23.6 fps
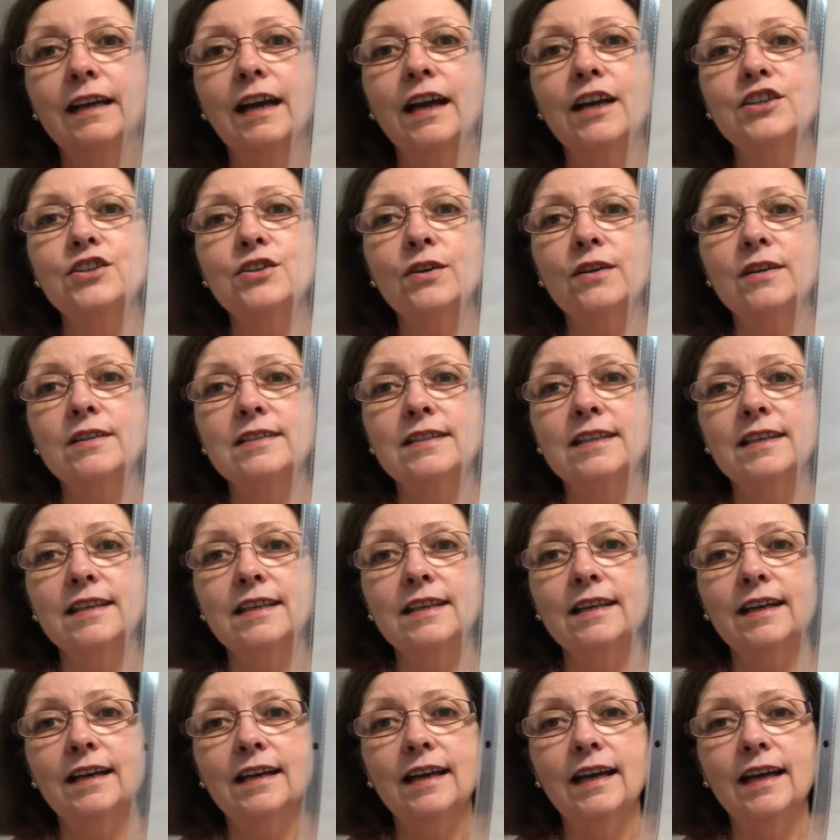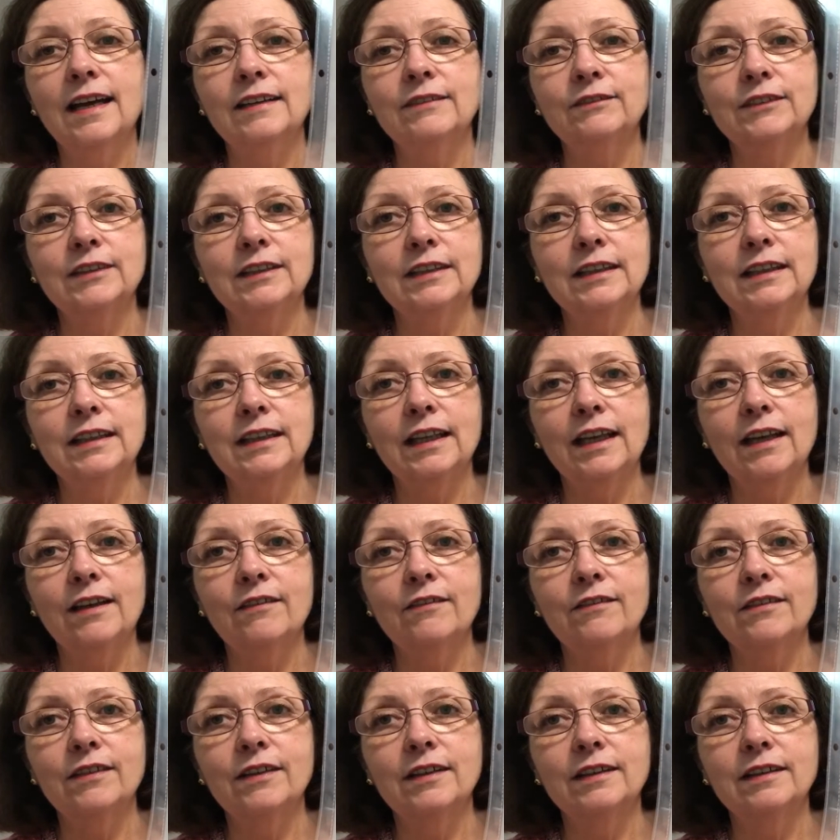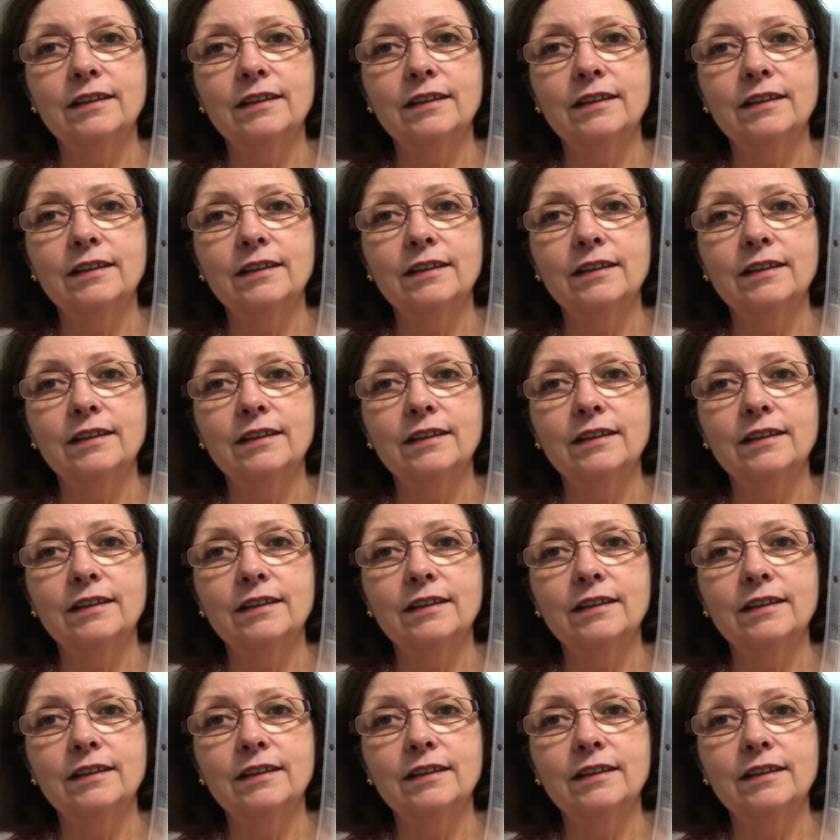As you can see, I really love